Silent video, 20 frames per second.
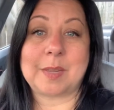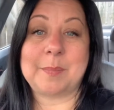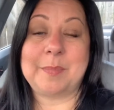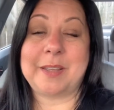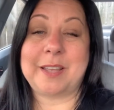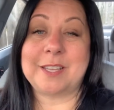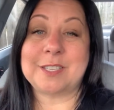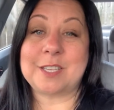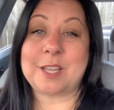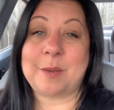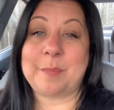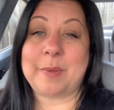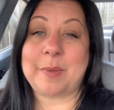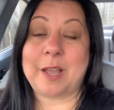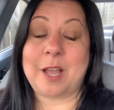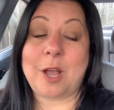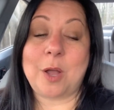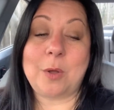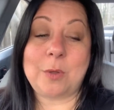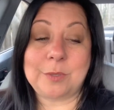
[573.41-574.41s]
Because on my
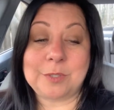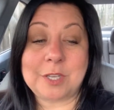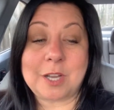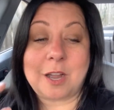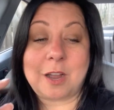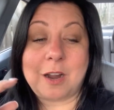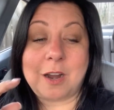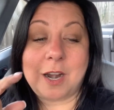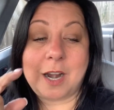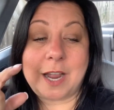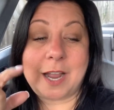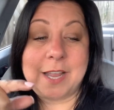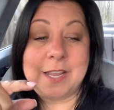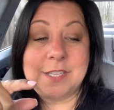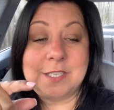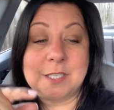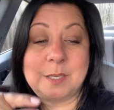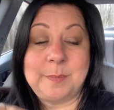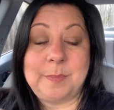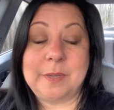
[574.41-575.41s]
old car, I
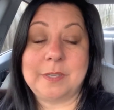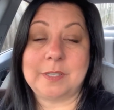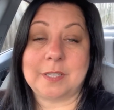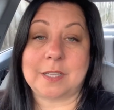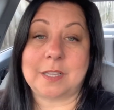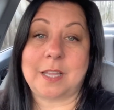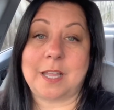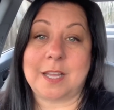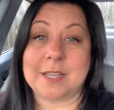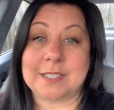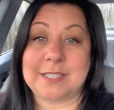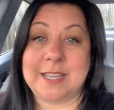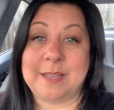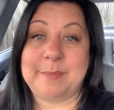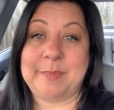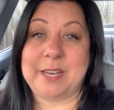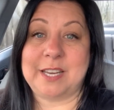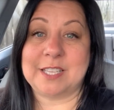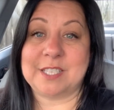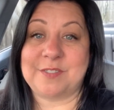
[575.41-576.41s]
used to put the clock 10
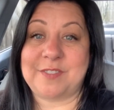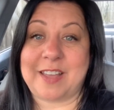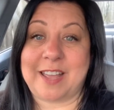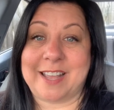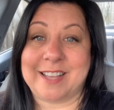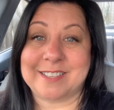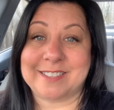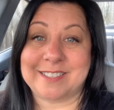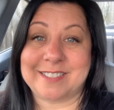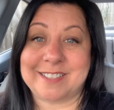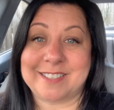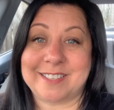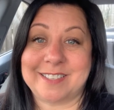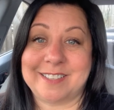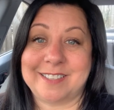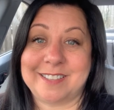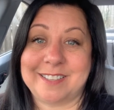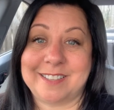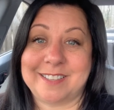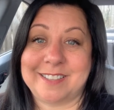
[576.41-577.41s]
minutes fast.
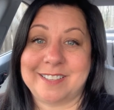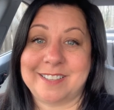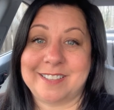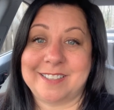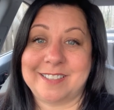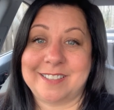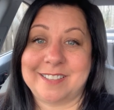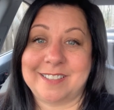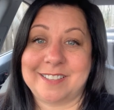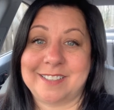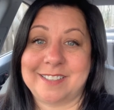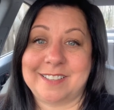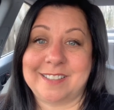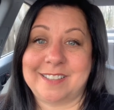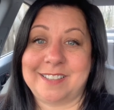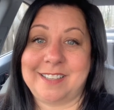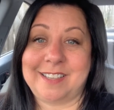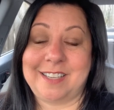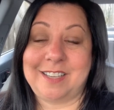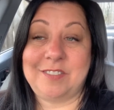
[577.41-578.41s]

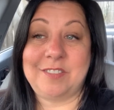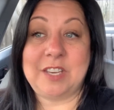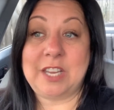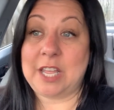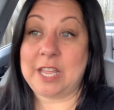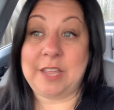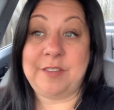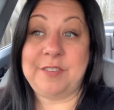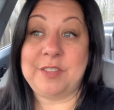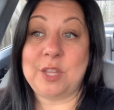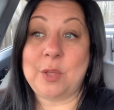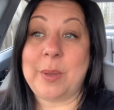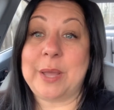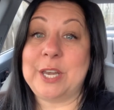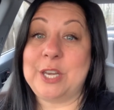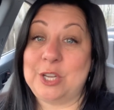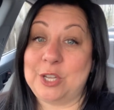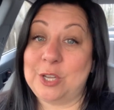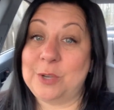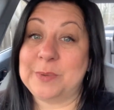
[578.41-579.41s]
Even though I
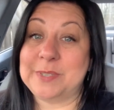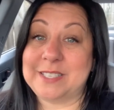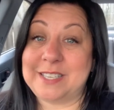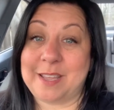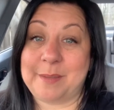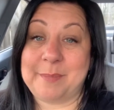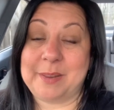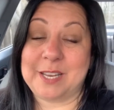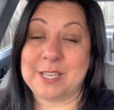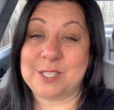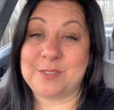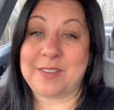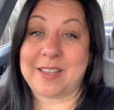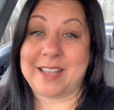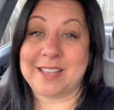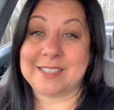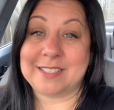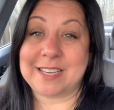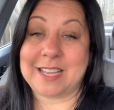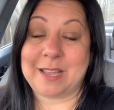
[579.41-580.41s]
knew it was 10 minutes
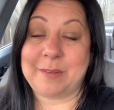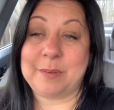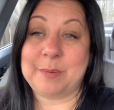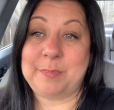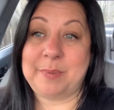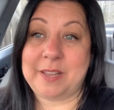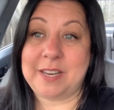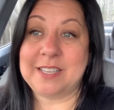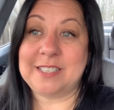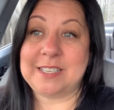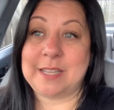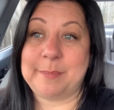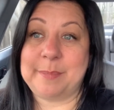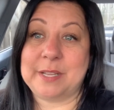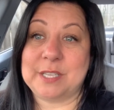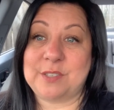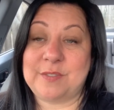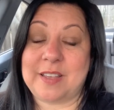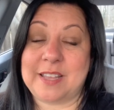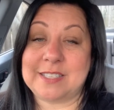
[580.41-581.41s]
fast, I would put it 10
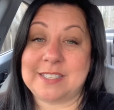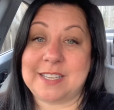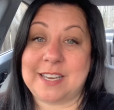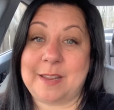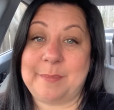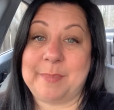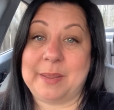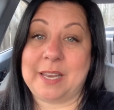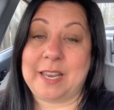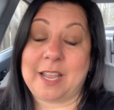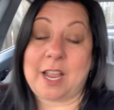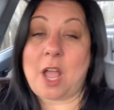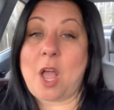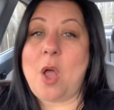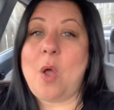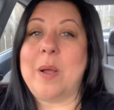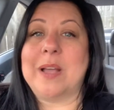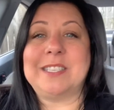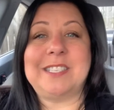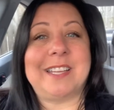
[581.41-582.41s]
minutes fast and I'd be like,
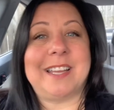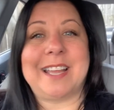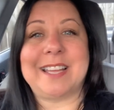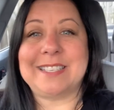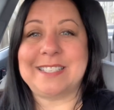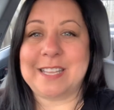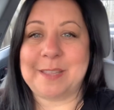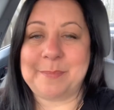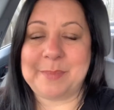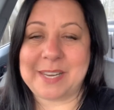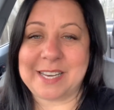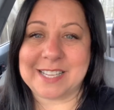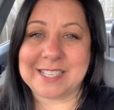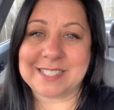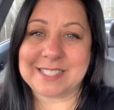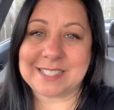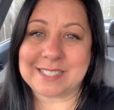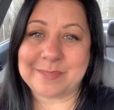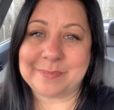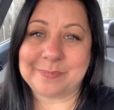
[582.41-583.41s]
oh, I still got 10
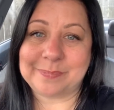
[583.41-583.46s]
minutes.